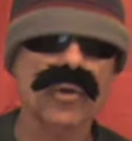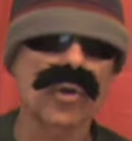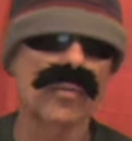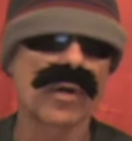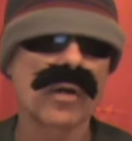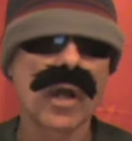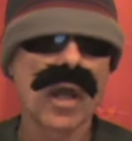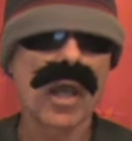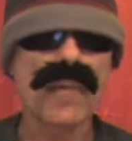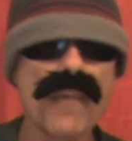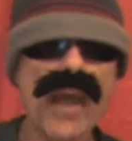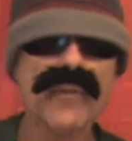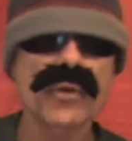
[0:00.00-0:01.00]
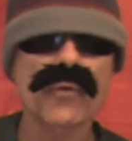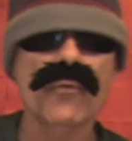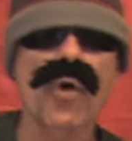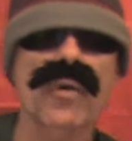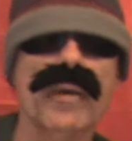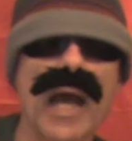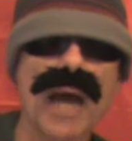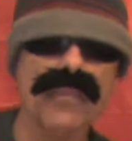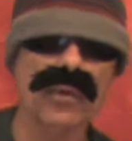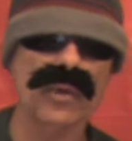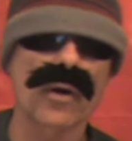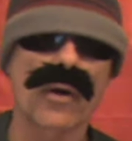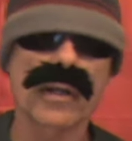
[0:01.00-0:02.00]
humor, a basic
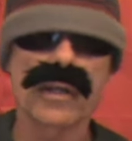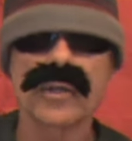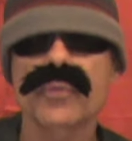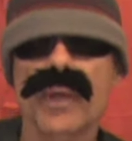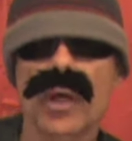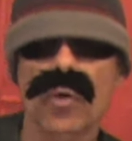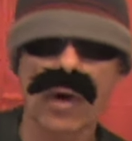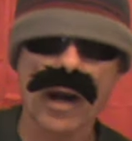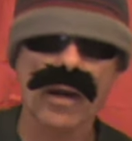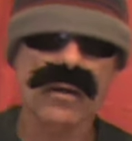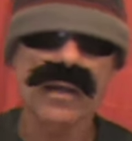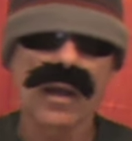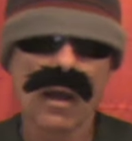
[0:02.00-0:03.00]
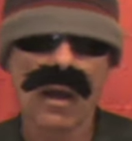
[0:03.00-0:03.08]
vocabulary is required.